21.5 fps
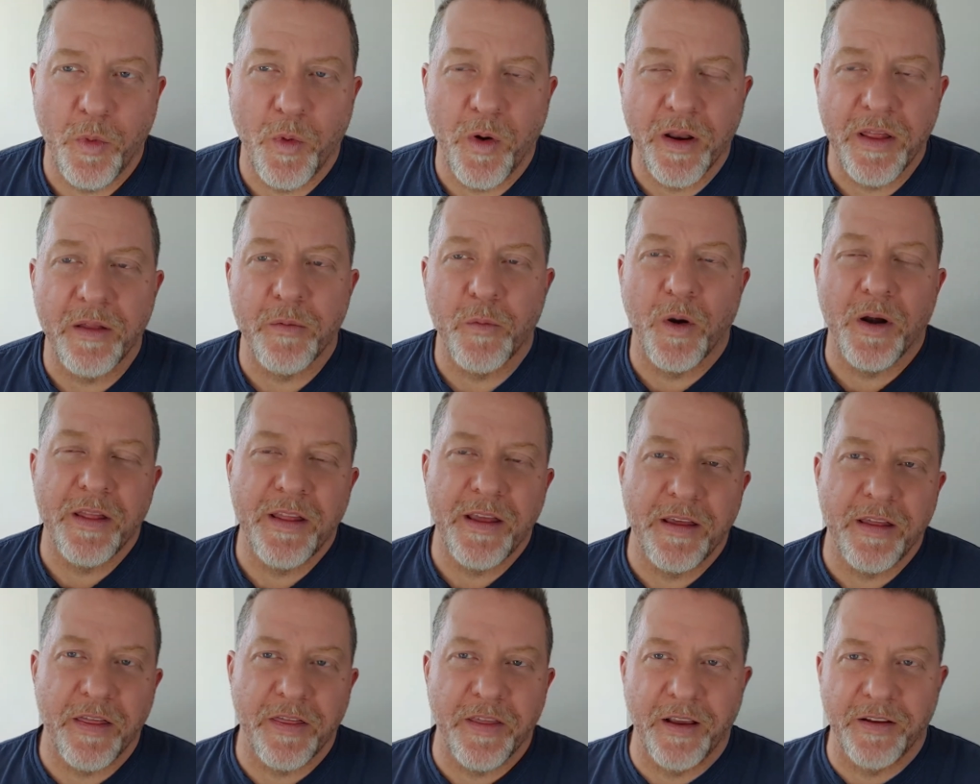One of the
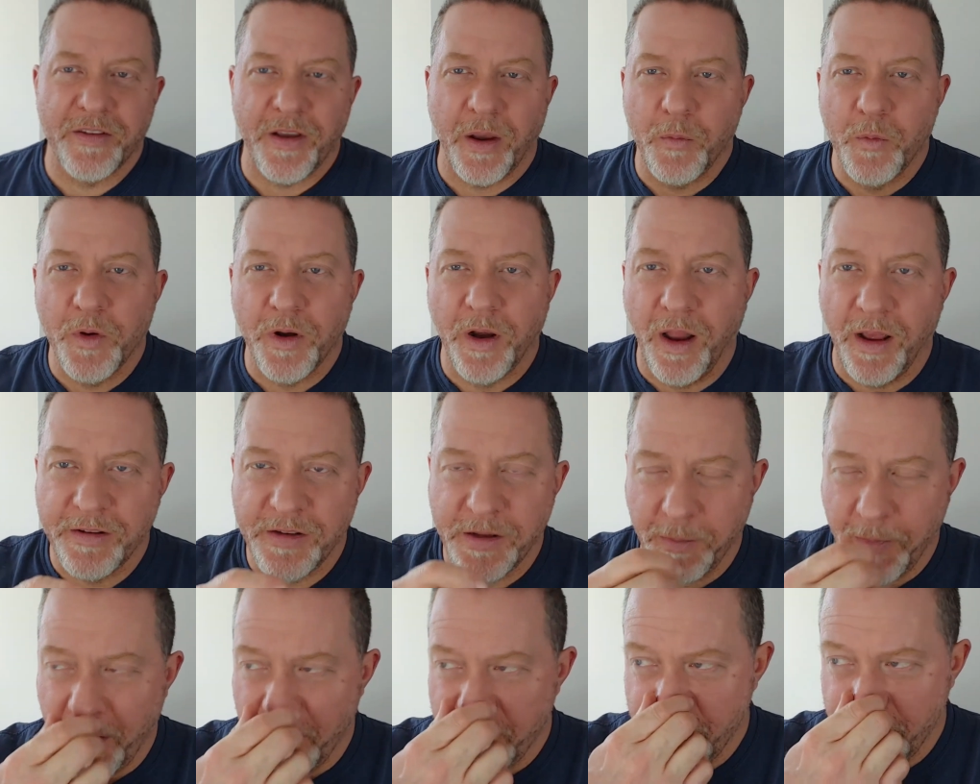other things I would like
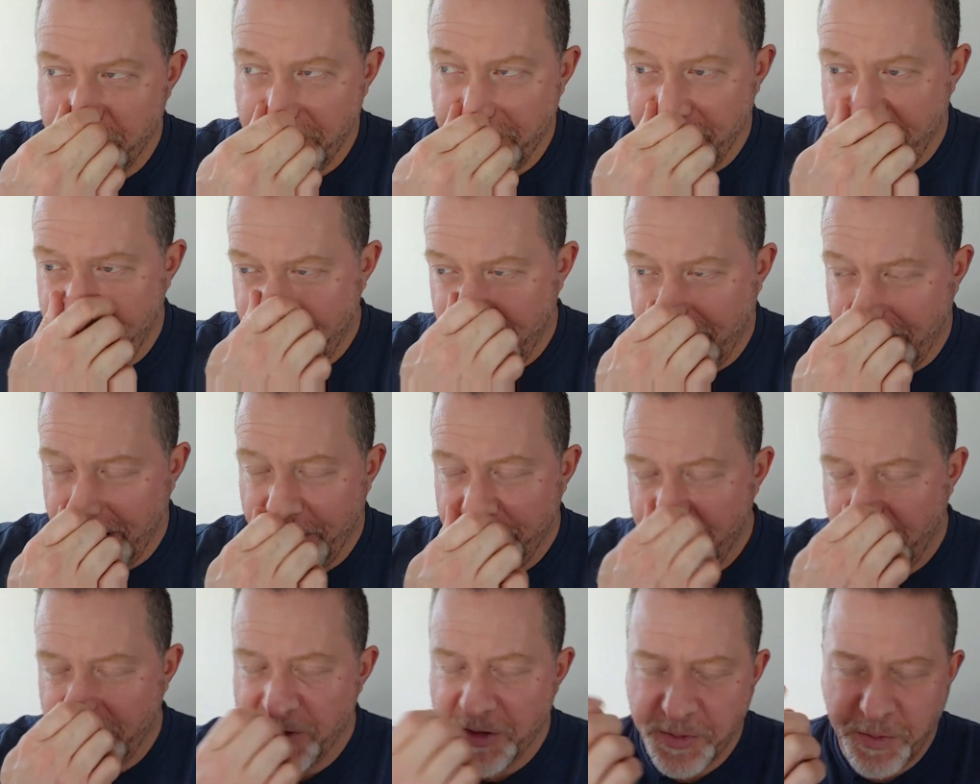to mention
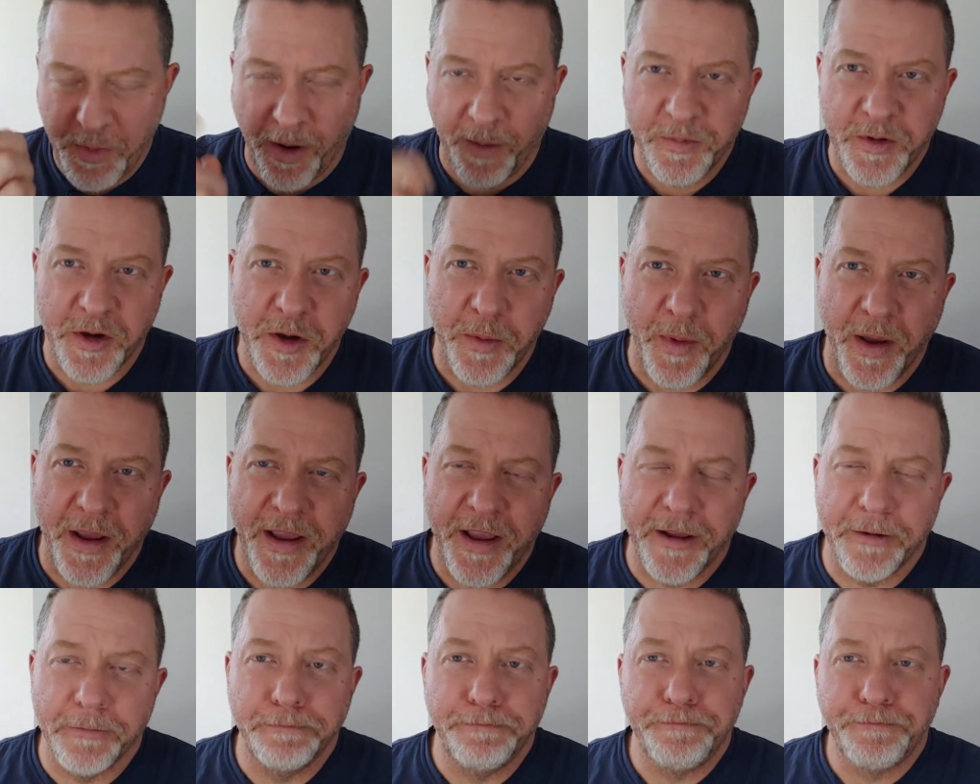that just popped into my
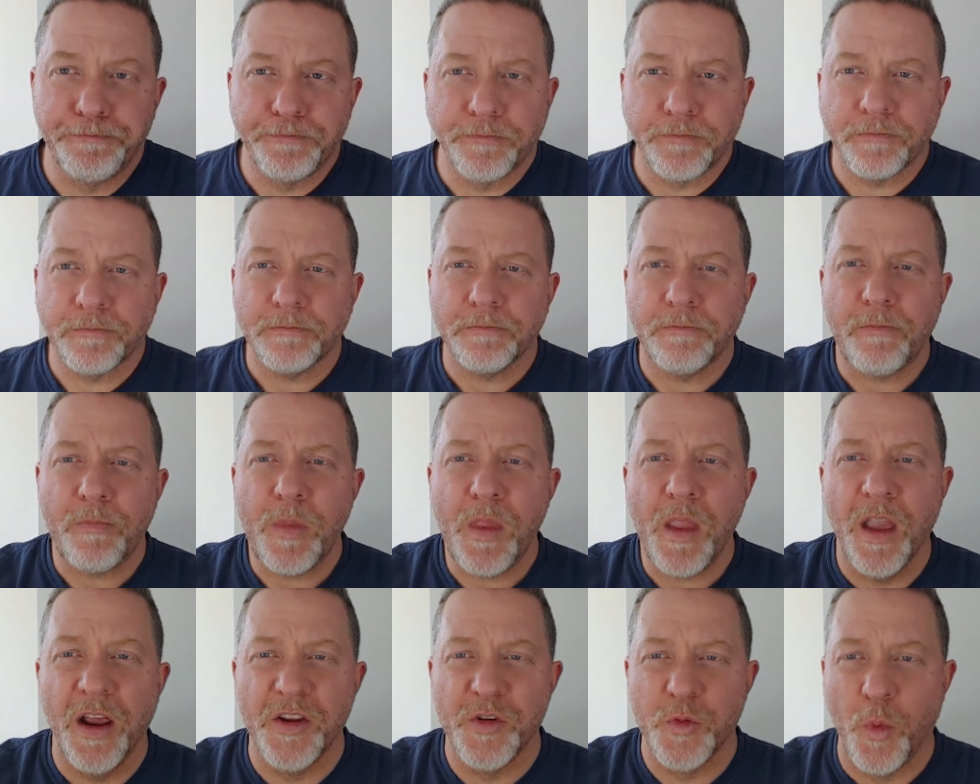head
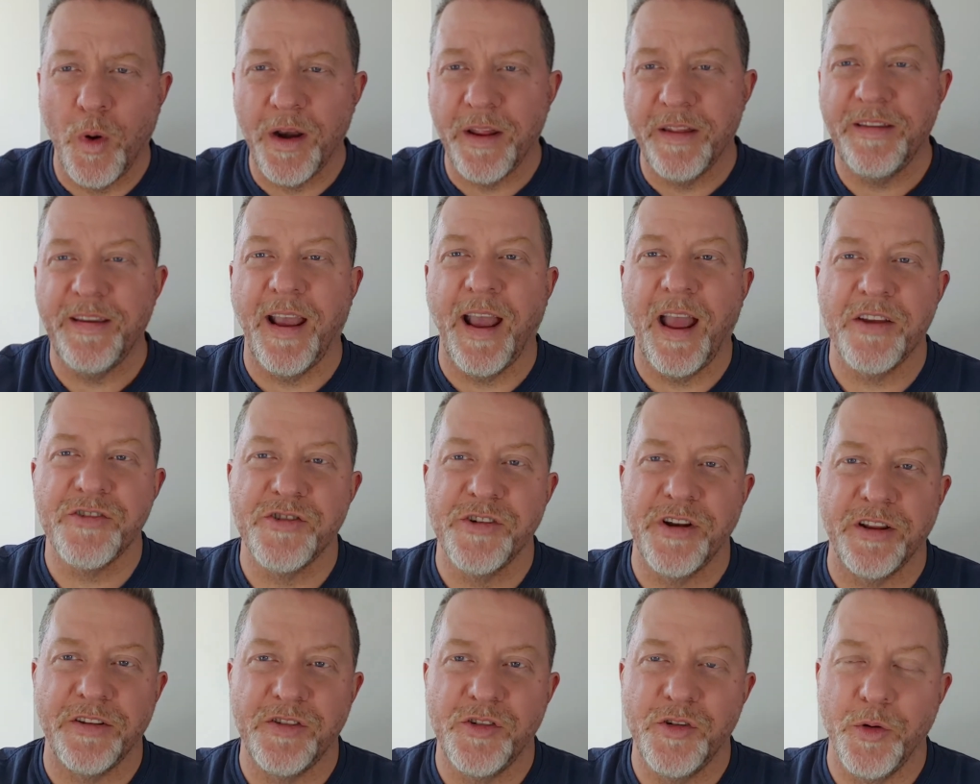is when
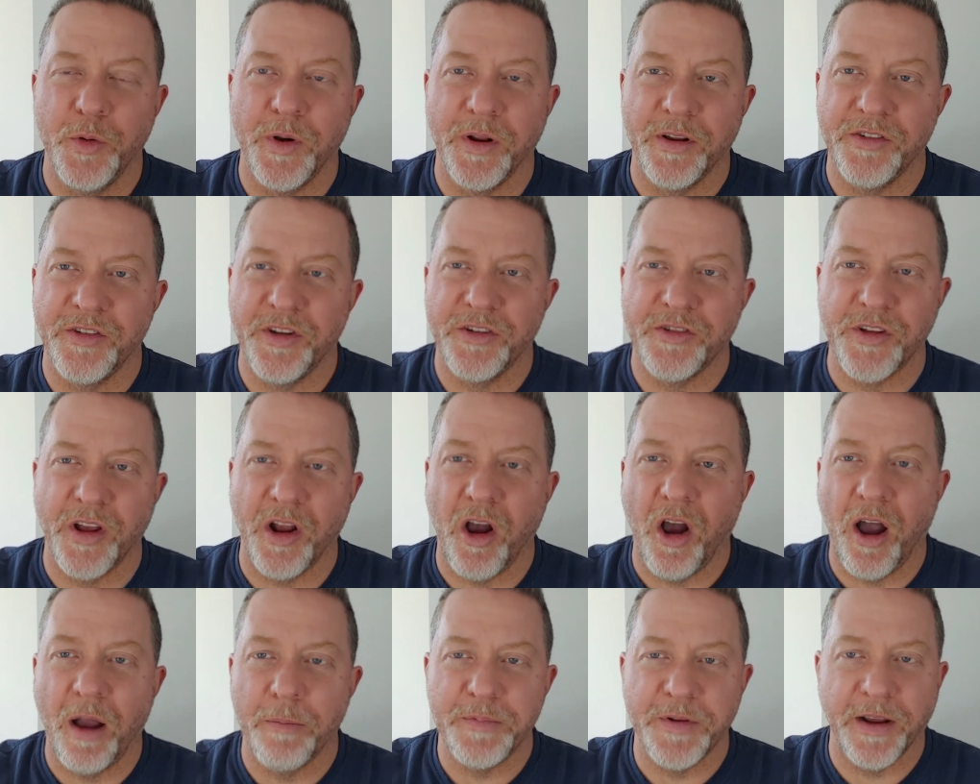attaching it to an existing
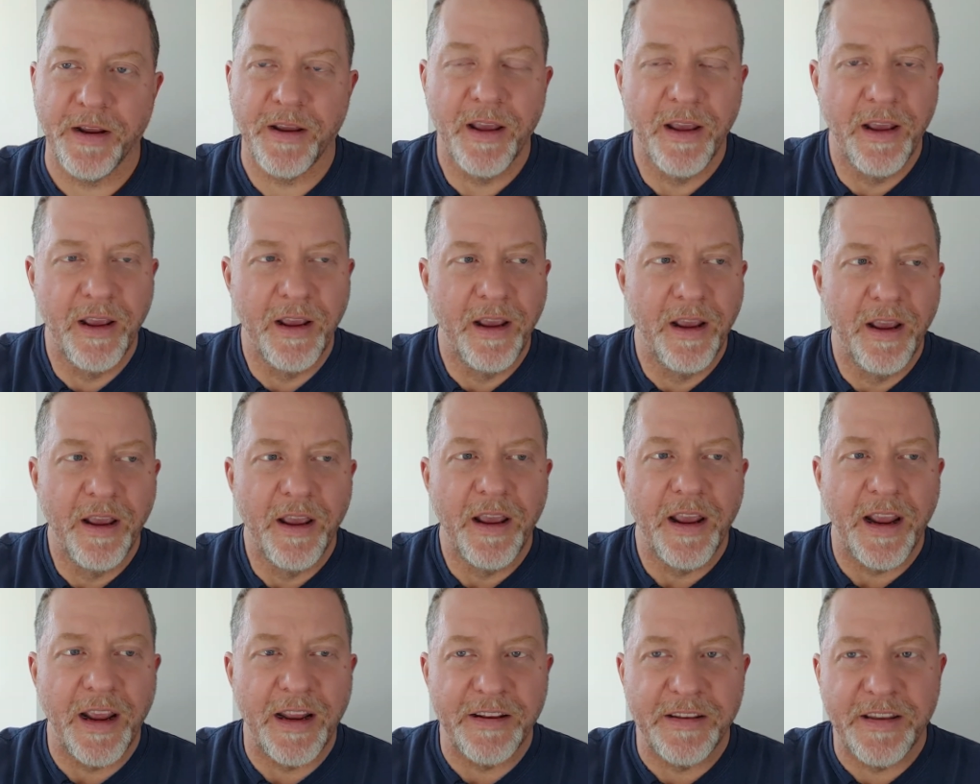optic,
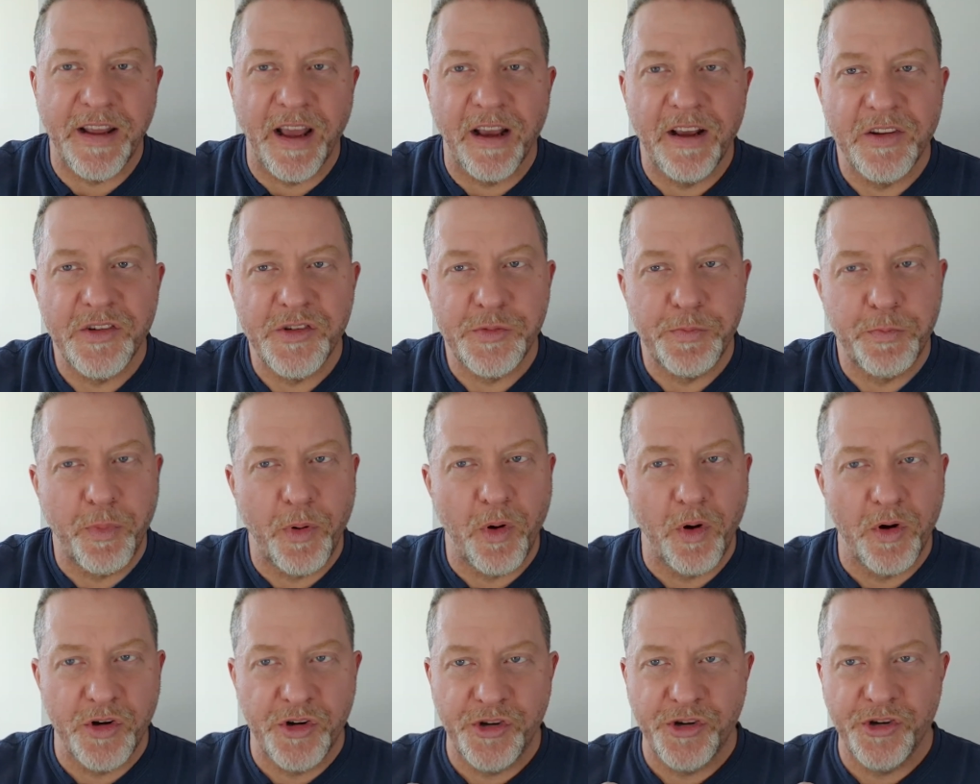it does
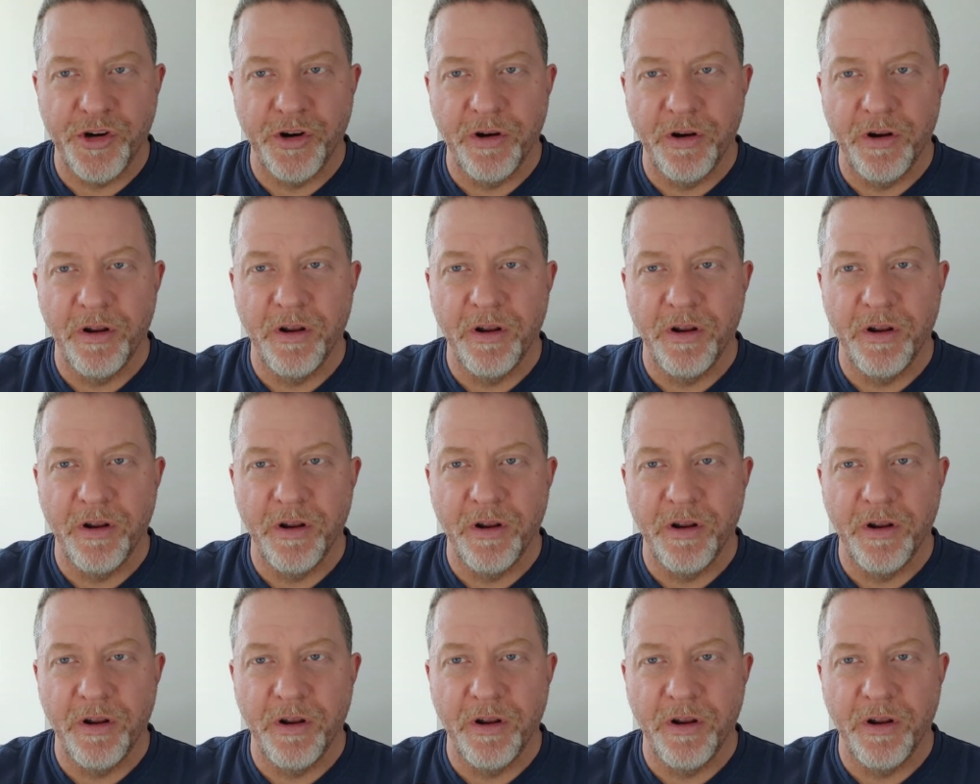push